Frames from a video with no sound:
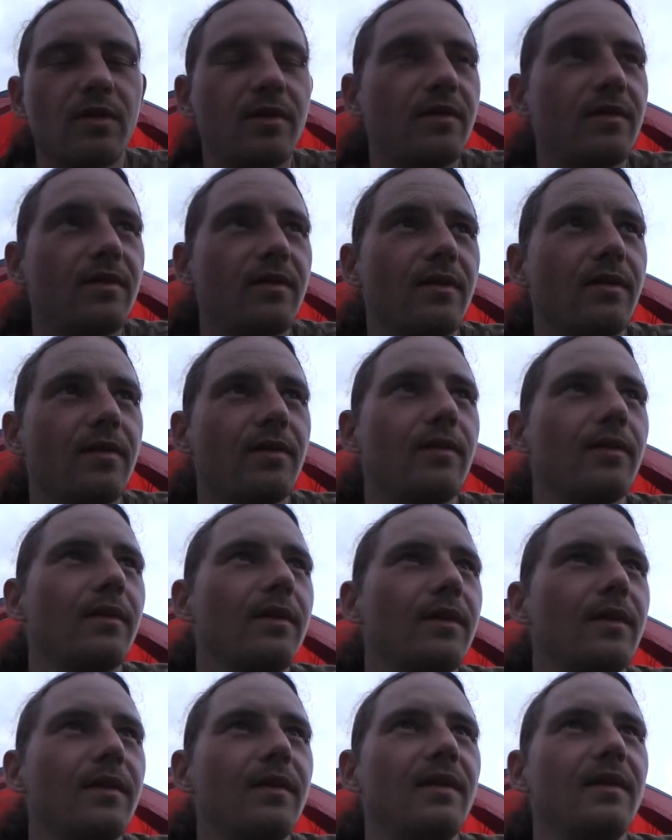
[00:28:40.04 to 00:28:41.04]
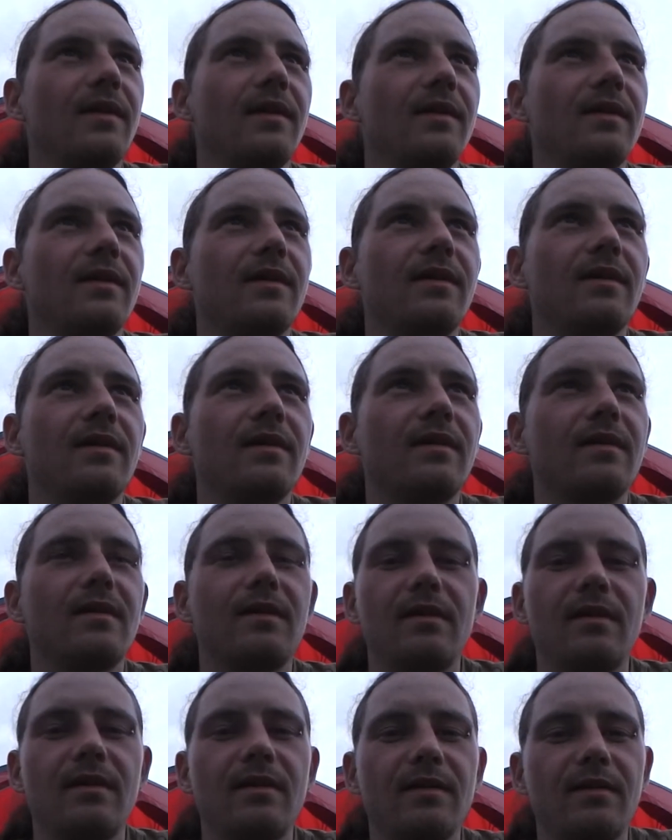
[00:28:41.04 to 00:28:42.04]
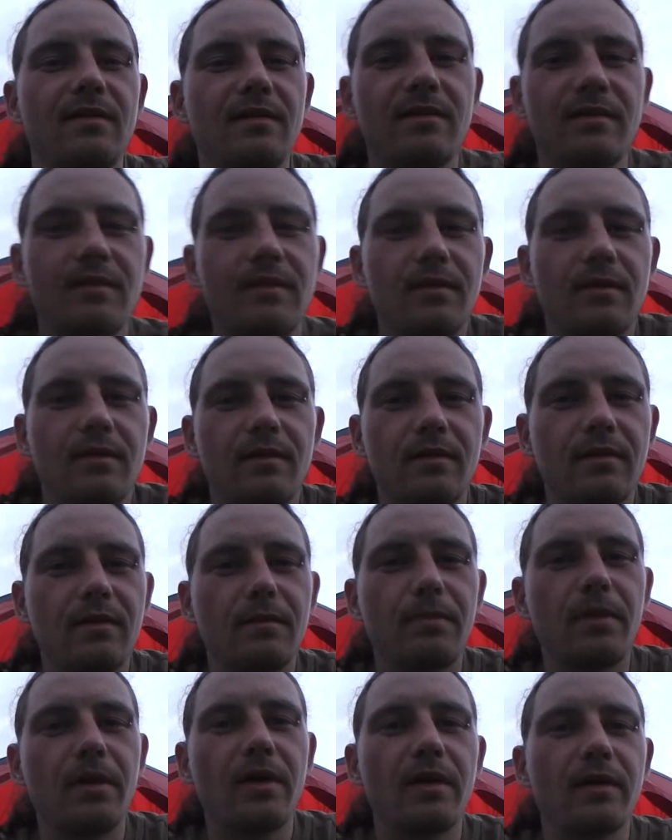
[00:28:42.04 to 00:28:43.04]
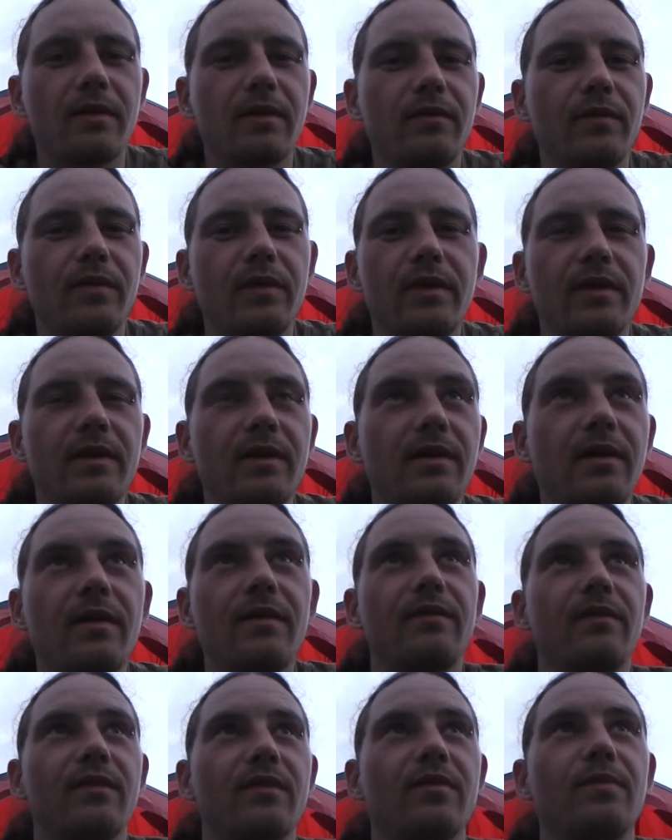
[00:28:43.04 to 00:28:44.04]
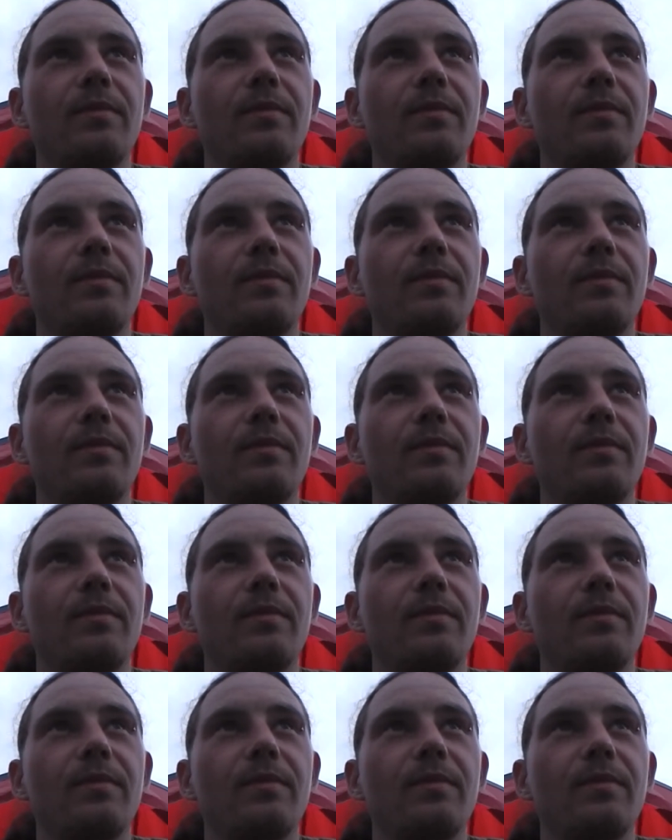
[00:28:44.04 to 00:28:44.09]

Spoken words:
so it's a bargain really. I haven't